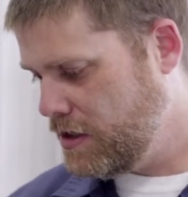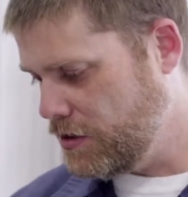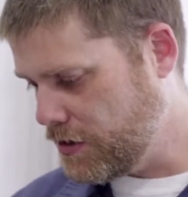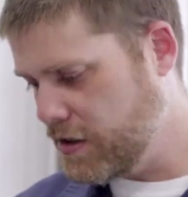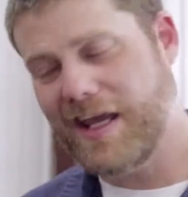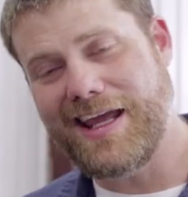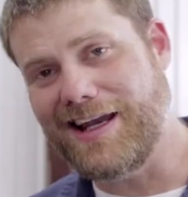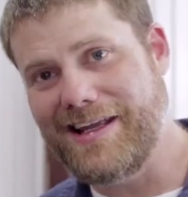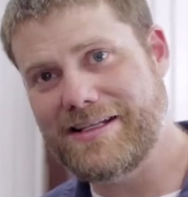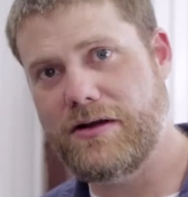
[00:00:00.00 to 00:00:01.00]
You're gonna get
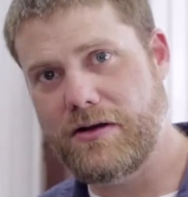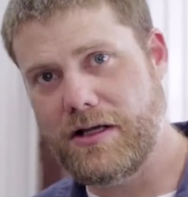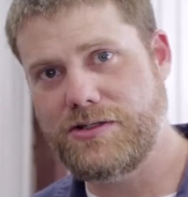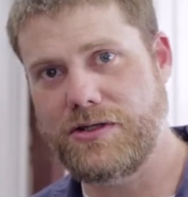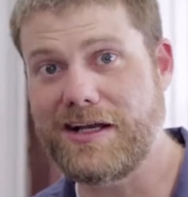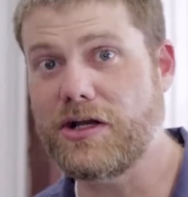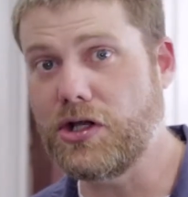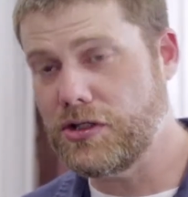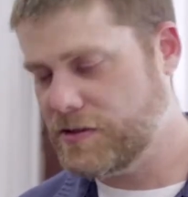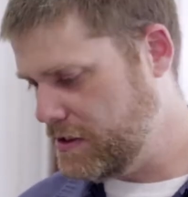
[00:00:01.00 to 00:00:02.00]
leaks there unless you get a
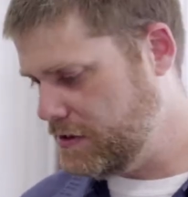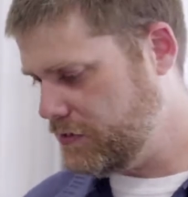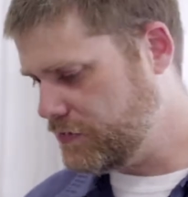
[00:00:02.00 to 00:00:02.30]
good seal.